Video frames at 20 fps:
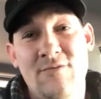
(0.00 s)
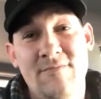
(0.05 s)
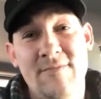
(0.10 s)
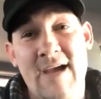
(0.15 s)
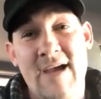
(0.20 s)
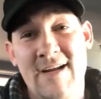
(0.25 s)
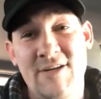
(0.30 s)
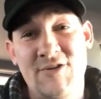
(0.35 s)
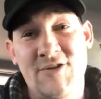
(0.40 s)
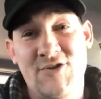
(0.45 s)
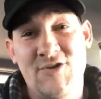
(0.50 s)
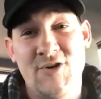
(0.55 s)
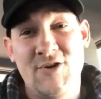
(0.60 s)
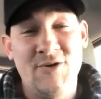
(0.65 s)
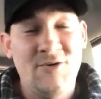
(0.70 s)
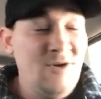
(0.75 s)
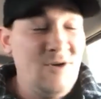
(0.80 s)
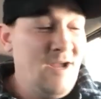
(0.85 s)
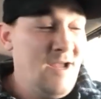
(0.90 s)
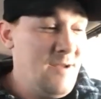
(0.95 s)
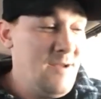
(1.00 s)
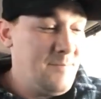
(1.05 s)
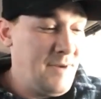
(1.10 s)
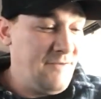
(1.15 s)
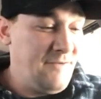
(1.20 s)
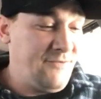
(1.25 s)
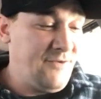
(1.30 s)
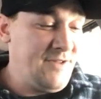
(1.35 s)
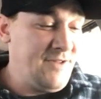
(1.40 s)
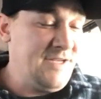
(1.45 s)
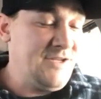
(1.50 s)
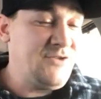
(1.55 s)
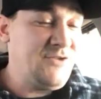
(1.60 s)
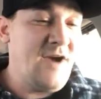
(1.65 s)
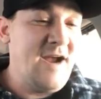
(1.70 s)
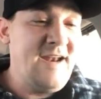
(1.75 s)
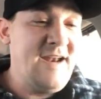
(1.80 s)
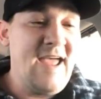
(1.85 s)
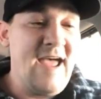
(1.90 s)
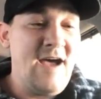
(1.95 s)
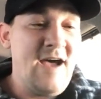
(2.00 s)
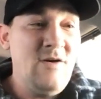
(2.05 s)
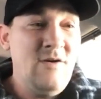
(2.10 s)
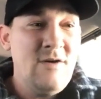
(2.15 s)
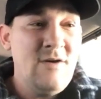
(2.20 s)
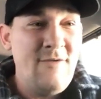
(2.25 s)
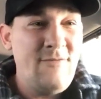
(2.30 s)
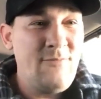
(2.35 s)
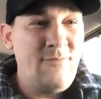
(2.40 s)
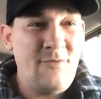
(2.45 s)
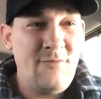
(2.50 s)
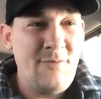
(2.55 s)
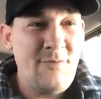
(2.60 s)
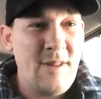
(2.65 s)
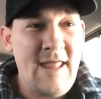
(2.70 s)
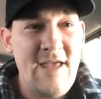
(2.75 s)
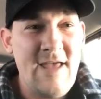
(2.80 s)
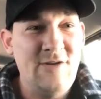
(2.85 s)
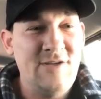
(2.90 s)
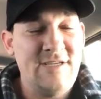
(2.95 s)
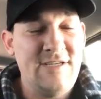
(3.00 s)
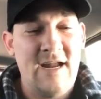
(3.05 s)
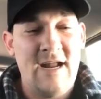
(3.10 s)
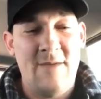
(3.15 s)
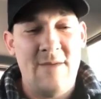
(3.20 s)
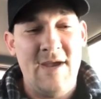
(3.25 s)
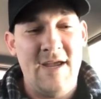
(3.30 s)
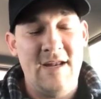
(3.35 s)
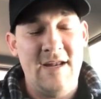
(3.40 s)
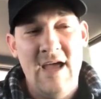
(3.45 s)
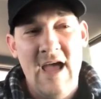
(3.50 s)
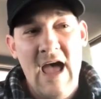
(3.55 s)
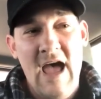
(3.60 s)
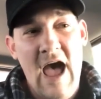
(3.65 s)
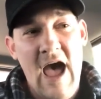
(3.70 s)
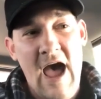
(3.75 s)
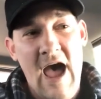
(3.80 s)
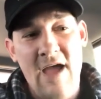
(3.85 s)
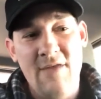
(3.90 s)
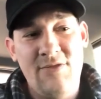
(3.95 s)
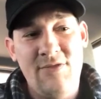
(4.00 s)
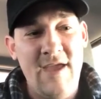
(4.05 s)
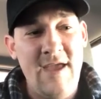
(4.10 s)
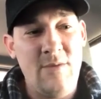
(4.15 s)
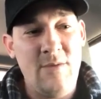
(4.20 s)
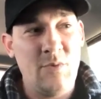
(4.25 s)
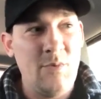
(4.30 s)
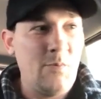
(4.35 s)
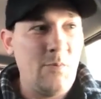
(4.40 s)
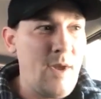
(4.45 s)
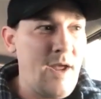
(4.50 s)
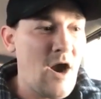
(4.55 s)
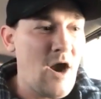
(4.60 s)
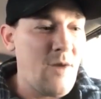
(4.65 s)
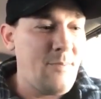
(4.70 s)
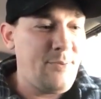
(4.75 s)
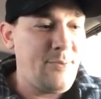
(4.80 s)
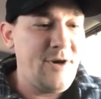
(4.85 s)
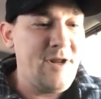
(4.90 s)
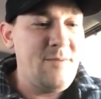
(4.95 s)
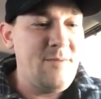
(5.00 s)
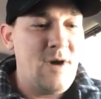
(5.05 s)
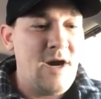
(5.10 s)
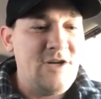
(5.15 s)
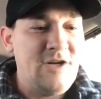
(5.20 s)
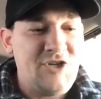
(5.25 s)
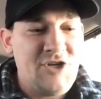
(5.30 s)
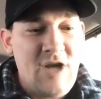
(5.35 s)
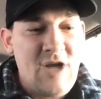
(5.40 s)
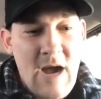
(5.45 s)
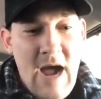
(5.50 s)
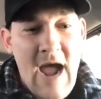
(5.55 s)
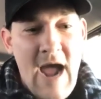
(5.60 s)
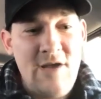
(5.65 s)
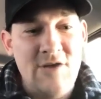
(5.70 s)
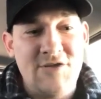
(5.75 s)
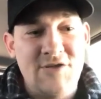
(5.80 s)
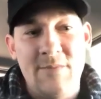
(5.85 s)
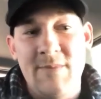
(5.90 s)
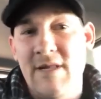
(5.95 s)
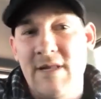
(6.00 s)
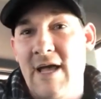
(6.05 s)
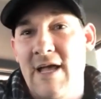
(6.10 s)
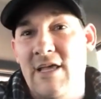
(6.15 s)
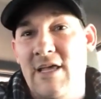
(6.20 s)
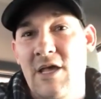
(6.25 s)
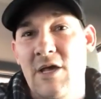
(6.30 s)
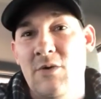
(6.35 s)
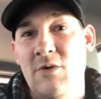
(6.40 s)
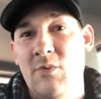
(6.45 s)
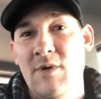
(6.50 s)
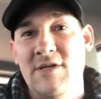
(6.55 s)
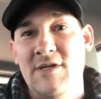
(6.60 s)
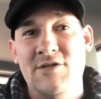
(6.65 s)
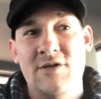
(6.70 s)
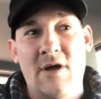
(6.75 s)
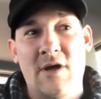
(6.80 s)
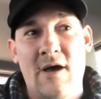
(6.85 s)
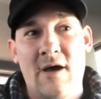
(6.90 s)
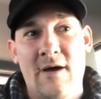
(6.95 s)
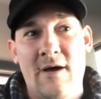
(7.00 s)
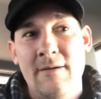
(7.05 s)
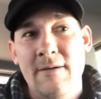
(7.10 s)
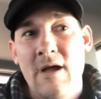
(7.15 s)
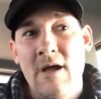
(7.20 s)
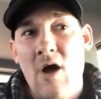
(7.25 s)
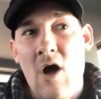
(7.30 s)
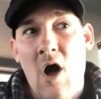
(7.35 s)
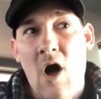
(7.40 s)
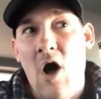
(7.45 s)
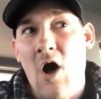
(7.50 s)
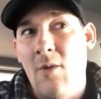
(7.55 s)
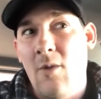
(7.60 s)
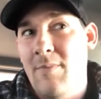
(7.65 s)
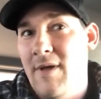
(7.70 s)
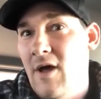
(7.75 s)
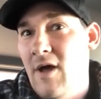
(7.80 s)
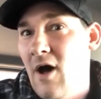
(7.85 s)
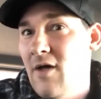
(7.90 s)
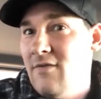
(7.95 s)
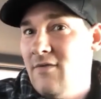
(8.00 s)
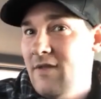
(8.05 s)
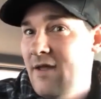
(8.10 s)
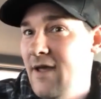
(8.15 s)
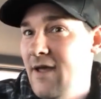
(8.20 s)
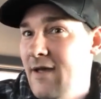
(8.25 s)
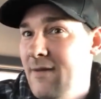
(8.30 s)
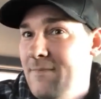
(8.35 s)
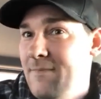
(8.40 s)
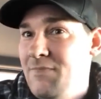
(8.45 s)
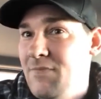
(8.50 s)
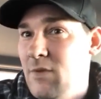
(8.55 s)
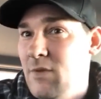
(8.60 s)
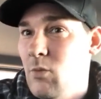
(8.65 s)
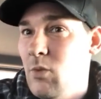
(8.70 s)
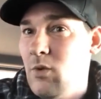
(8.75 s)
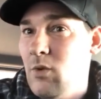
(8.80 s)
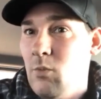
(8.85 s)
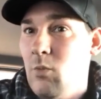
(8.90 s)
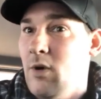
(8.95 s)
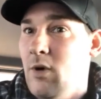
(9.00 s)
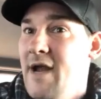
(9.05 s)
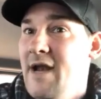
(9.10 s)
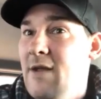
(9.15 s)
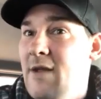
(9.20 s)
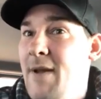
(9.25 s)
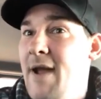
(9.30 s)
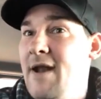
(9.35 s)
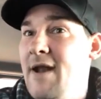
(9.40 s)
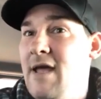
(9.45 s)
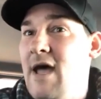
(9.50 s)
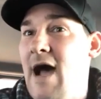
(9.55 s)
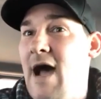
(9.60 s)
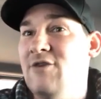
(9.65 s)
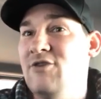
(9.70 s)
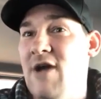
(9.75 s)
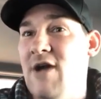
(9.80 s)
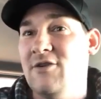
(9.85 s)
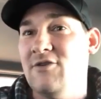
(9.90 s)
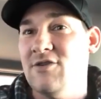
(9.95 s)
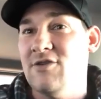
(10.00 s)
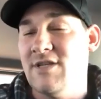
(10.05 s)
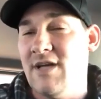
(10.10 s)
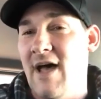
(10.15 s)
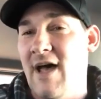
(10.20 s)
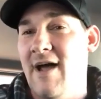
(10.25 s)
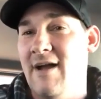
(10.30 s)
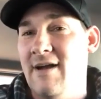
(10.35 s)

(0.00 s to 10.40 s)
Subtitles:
That is true. But right now, like you said, I mean, I think we are pretty much, I used to be like you and we used to all be on the, we're independent contractor side.